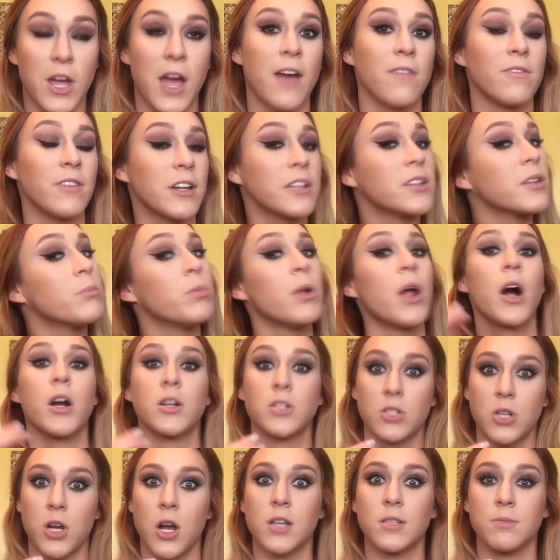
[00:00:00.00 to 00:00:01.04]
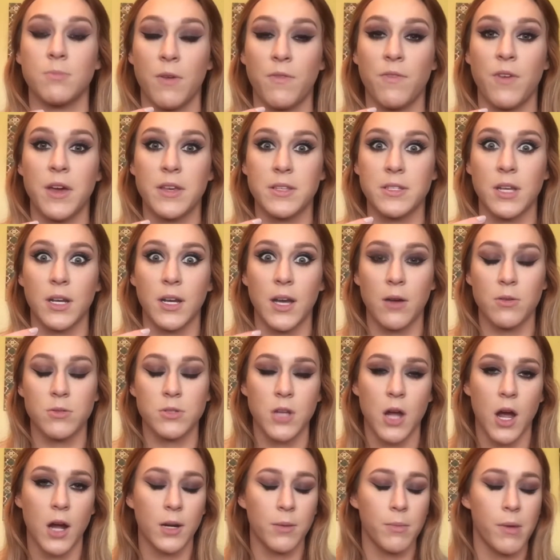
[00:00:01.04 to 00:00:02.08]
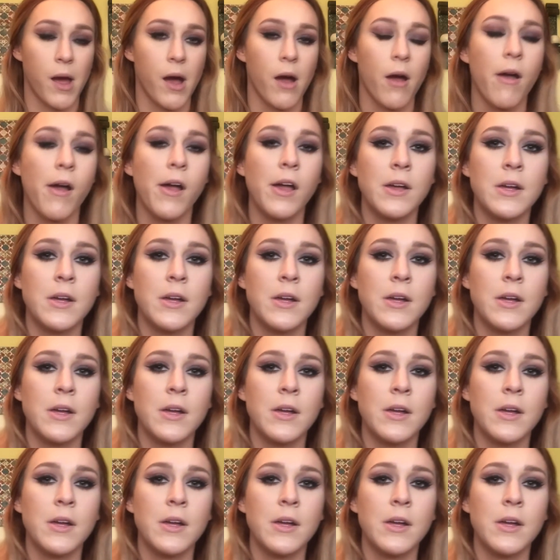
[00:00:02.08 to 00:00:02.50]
have like the blocks across my face like I was talking about.